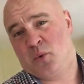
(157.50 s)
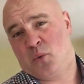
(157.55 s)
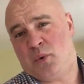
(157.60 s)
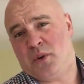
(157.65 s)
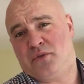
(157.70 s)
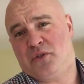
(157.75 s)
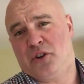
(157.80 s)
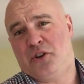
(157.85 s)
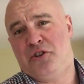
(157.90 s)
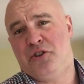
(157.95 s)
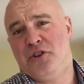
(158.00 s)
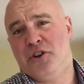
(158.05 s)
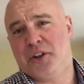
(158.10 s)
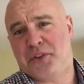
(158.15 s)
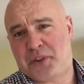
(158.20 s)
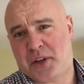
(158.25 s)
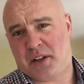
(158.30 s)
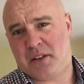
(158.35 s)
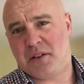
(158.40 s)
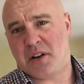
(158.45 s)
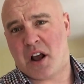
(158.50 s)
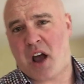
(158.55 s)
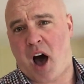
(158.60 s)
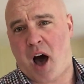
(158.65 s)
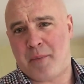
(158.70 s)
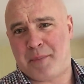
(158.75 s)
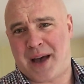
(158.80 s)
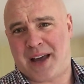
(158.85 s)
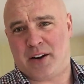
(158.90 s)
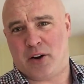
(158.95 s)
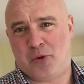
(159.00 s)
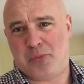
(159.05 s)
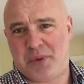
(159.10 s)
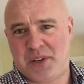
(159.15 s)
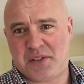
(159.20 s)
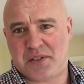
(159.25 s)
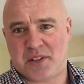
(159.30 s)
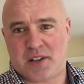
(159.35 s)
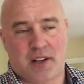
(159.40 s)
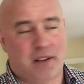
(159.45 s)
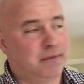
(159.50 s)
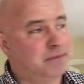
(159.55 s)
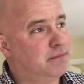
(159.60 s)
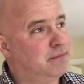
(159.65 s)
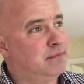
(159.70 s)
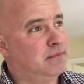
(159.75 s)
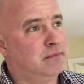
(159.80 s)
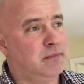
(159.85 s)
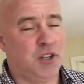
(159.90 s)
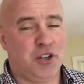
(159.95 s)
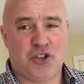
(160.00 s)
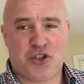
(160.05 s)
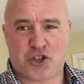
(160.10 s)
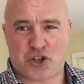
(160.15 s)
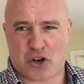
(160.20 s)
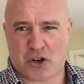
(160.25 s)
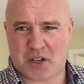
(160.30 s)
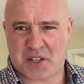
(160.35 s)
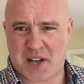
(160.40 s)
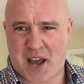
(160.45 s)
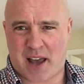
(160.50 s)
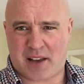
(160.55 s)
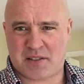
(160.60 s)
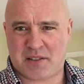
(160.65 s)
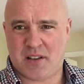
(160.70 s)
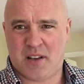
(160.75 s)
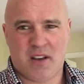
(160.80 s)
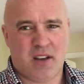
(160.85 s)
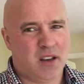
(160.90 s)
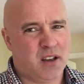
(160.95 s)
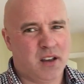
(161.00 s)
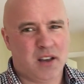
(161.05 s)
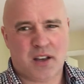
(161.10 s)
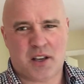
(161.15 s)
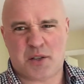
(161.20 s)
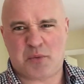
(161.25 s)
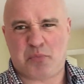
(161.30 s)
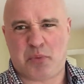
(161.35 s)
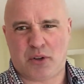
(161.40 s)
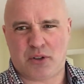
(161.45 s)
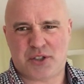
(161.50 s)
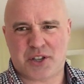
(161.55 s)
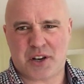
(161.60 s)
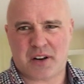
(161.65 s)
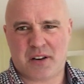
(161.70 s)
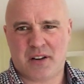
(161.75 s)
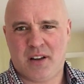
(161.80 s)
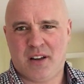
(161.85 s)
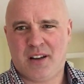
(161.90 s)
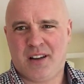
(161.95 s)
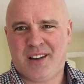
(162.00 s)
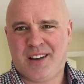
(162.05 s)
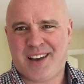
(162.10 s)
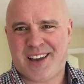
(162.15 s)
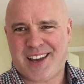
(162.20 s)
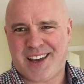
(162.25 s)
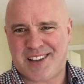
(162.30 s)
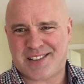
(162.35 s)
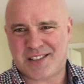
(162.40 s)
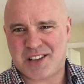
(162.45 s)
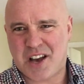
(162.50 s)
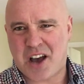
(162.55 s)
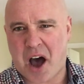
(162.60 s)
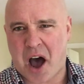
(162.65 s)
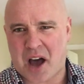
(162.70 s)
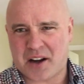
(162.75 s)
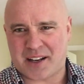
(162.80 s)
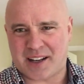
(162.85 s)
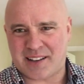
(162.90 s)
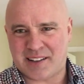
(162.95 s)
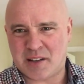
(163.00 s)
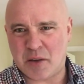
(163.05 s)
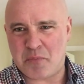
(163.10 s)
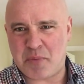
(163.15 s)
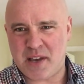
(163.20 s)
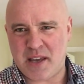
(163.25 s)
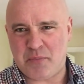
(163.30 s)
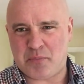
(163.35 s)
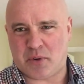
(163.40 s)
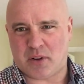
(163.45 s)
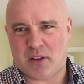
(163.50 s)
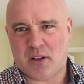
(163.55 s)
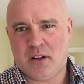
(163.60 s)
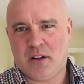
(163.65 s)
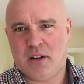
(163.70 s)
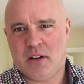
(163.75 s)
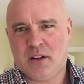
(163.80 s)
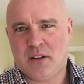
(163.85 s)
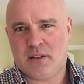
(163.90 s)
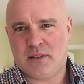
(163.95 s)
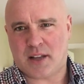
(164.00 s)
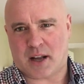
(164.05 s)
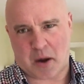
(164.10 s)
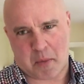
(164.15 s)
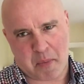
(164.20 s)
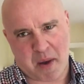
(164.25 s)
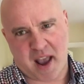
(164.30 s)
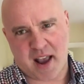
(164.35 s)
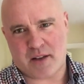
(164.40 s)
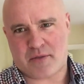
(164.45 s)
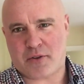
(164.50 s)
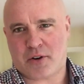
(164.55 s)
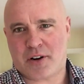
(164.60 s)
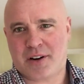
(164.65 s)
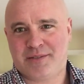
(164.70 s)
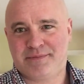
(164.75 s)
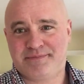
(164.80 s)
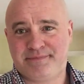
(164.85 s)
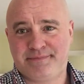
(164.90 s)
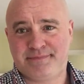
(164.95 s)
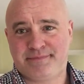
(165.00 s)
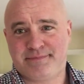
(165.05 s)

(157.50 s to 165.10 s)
We've done nothing to combat obesity. Sugar tax is bullshit. It's conning the people that are paying for it.